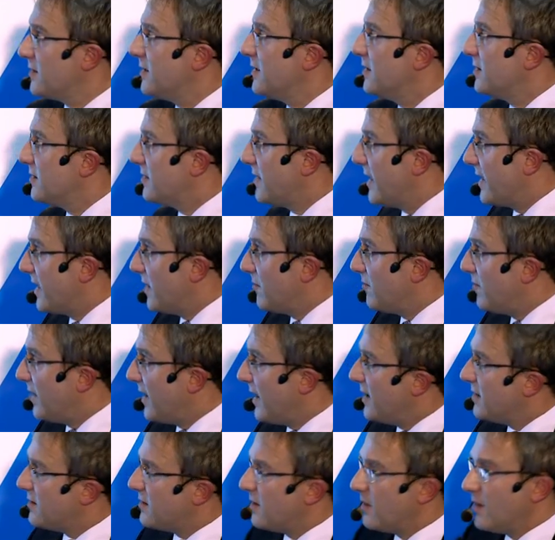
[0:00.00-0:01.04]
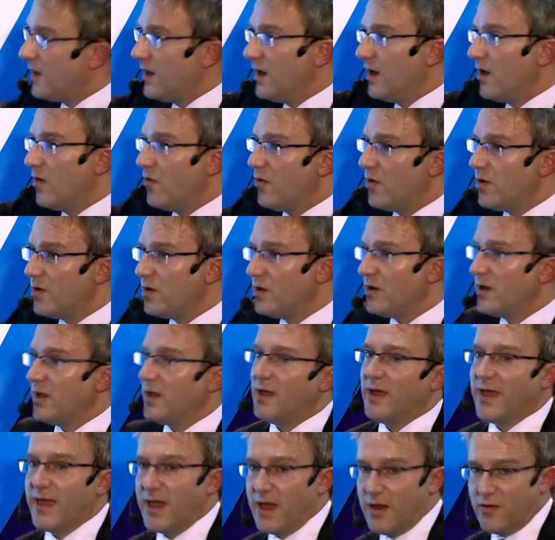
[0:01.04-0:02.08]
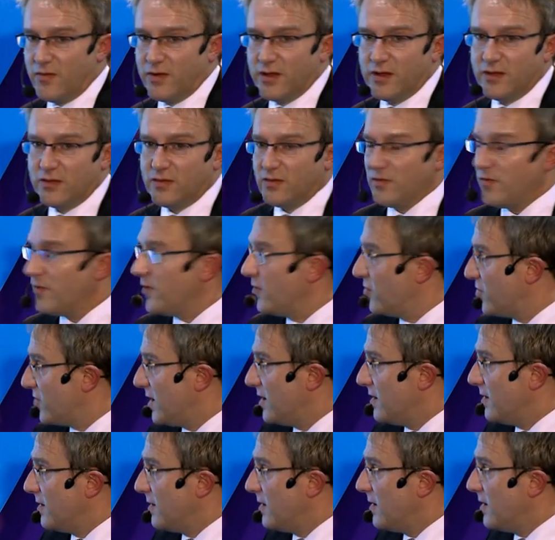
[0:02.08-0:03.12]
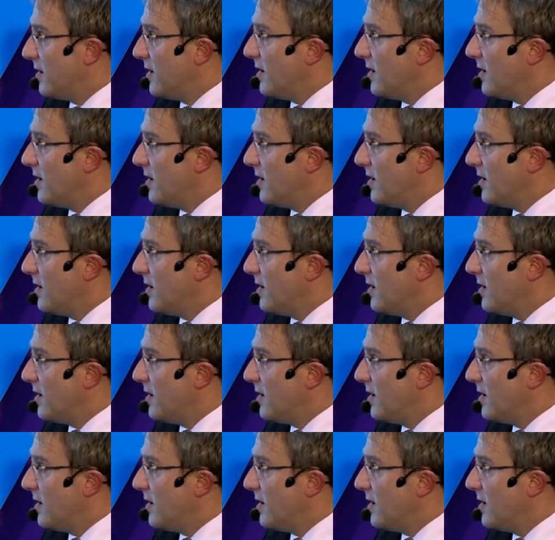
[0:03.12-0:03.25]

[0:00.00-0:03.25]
is taking place in the lower areas of your skin.